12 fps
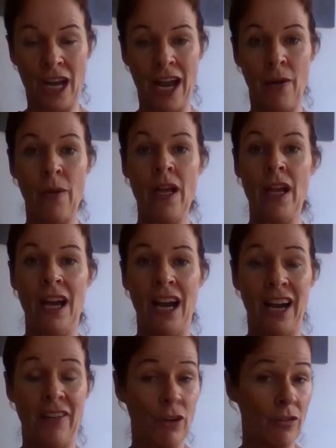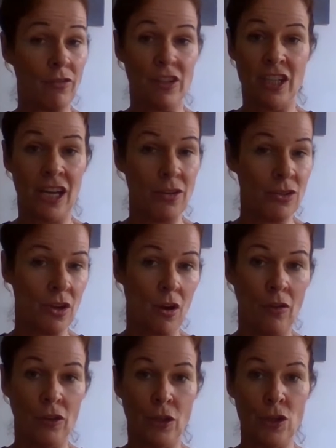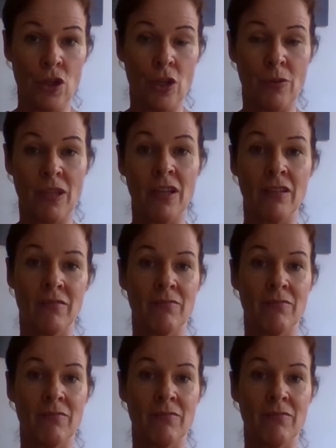Now, I've got videos on YouTube that